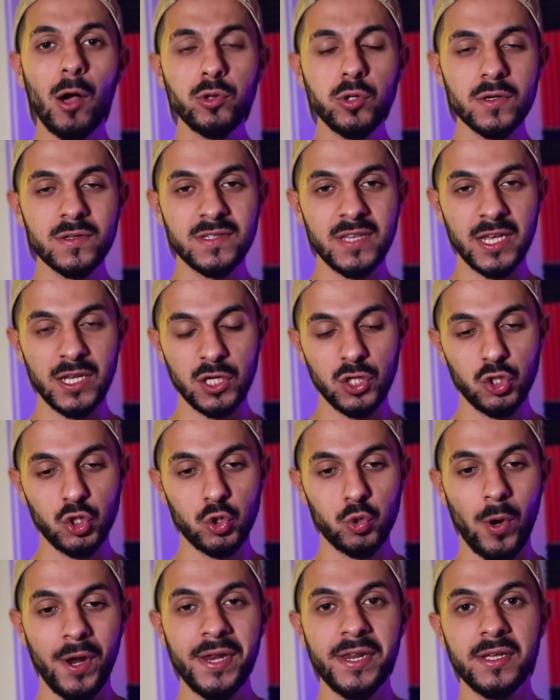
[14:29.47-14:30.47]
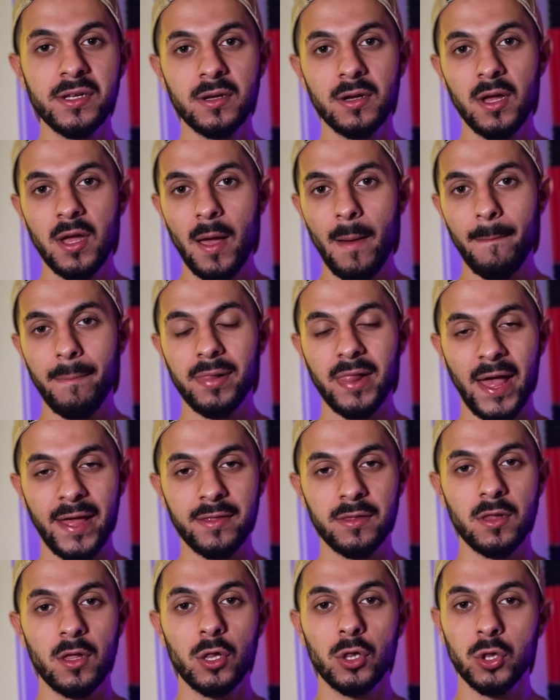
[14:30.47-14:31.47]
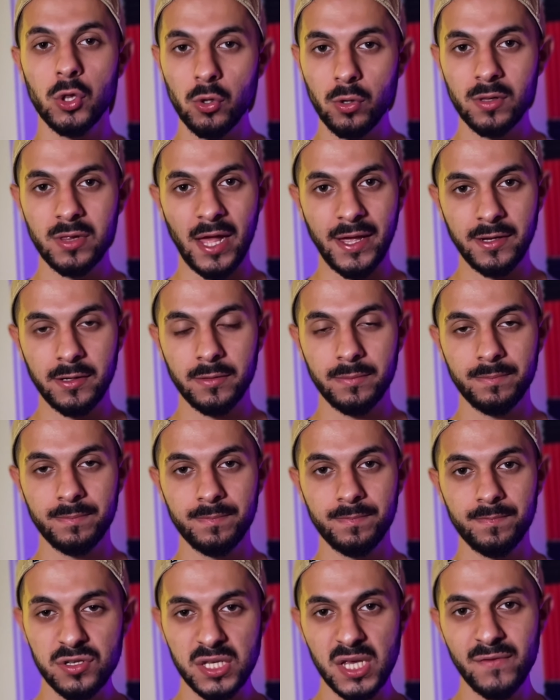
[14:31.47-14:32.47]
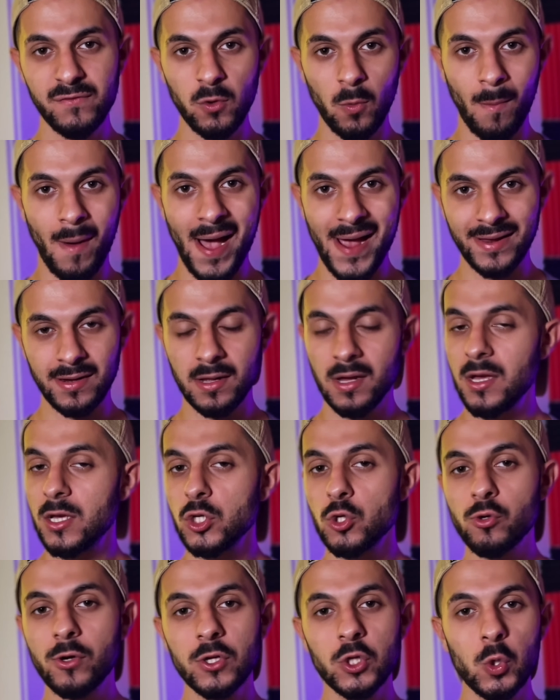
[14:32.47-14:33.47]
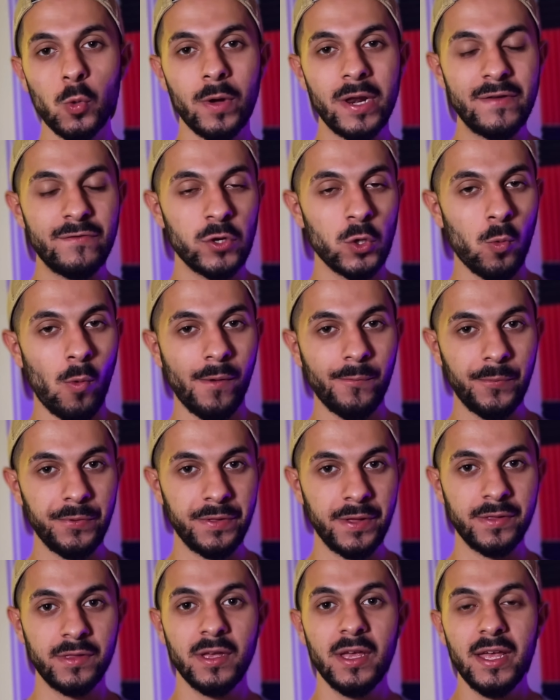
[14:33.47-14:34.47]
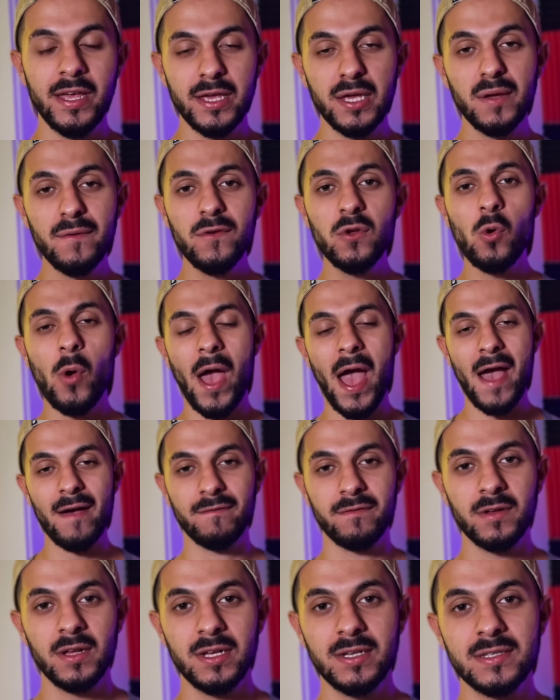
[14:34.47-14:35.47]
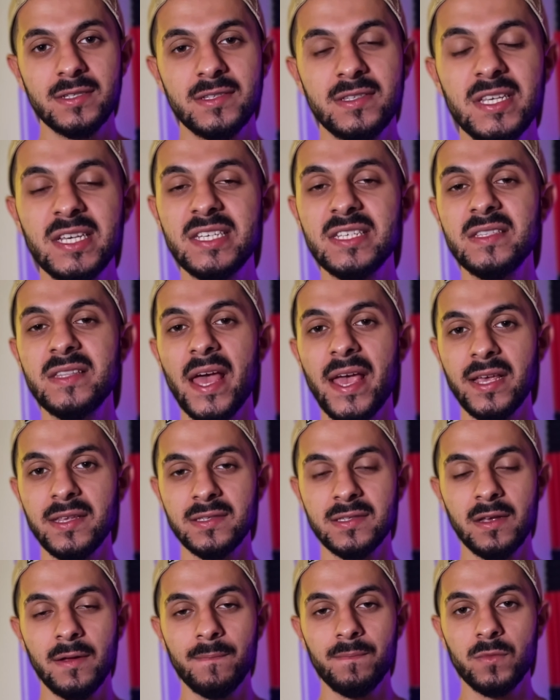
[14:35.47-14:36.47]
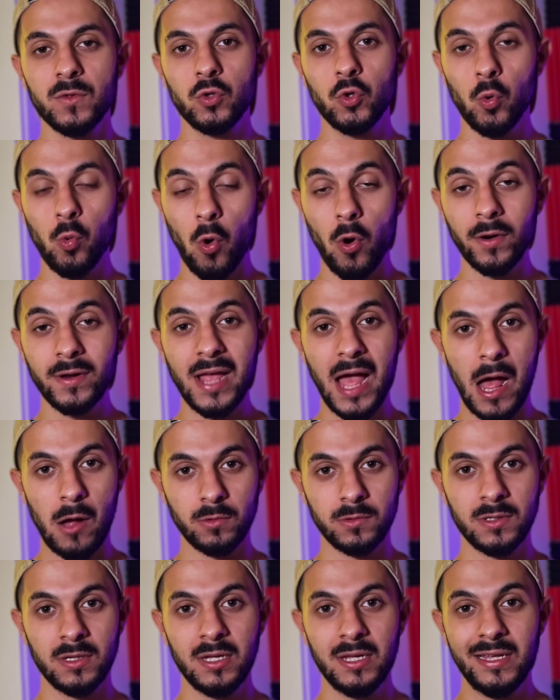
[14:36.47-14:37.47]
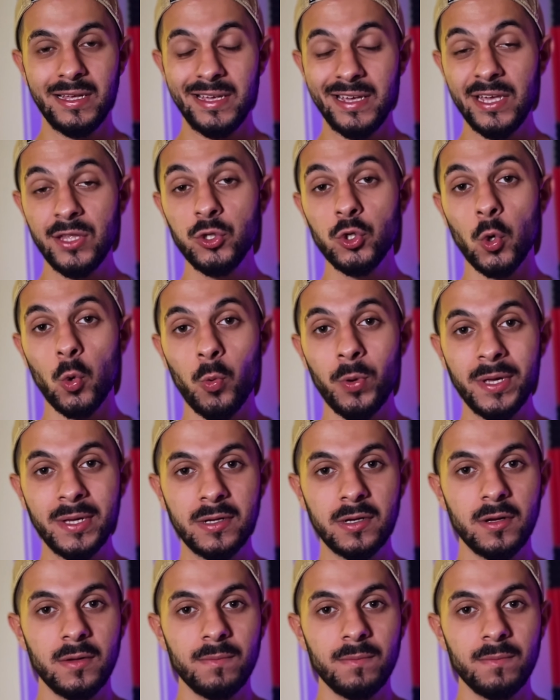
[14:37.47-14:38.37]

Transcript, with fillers: does a training plan look like? I'll just give you mine. You can do whatever you want with it. If you have six days to work out in your week,